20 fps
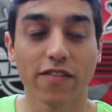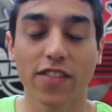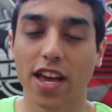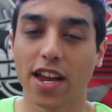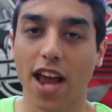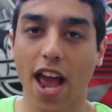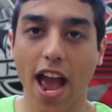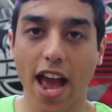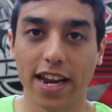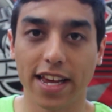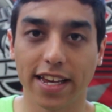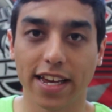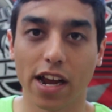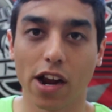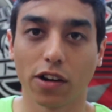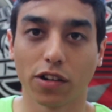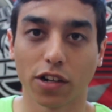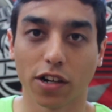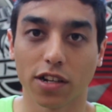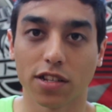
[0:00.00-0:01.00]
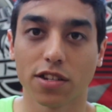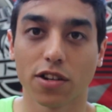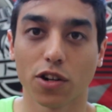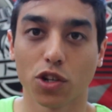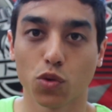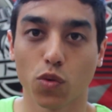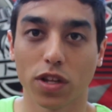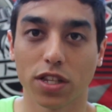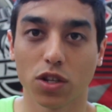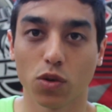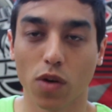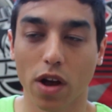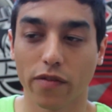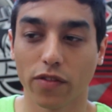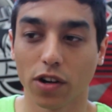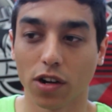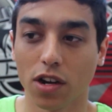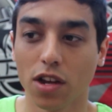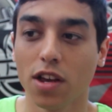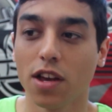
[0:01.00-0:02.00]
If they had any character concerns
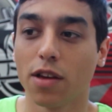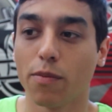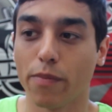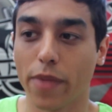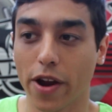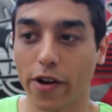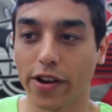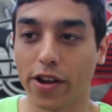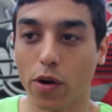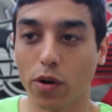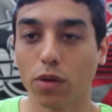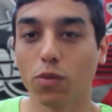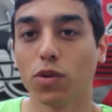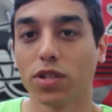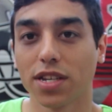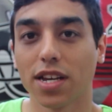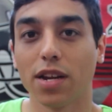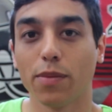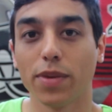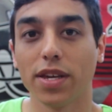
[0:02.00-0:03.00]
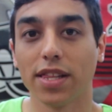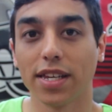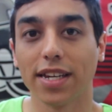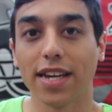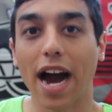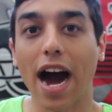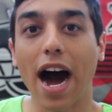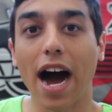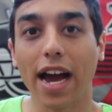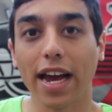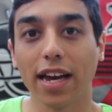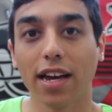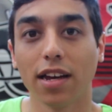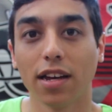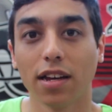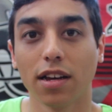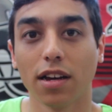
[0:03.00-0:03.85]
whatsoever, Mariota was going to be the guy